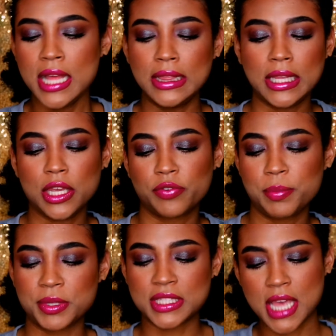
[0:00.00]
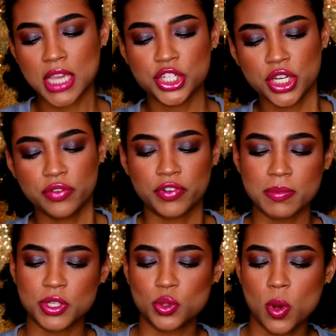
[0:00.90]
leak-free protection for
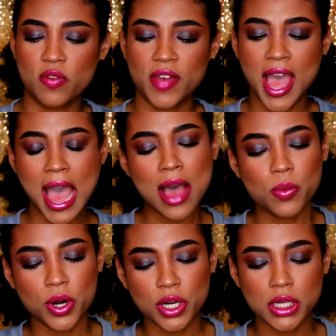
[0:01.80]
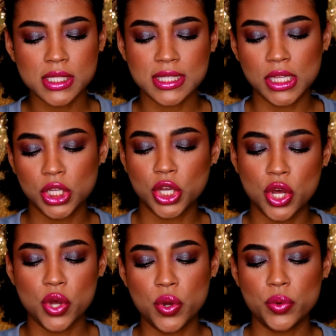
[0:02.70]
up to 12 hours,
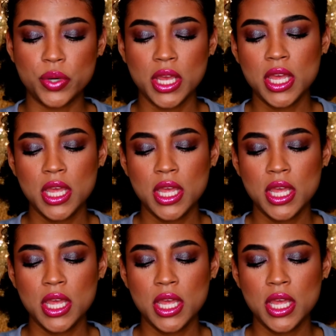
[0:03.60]
silicone,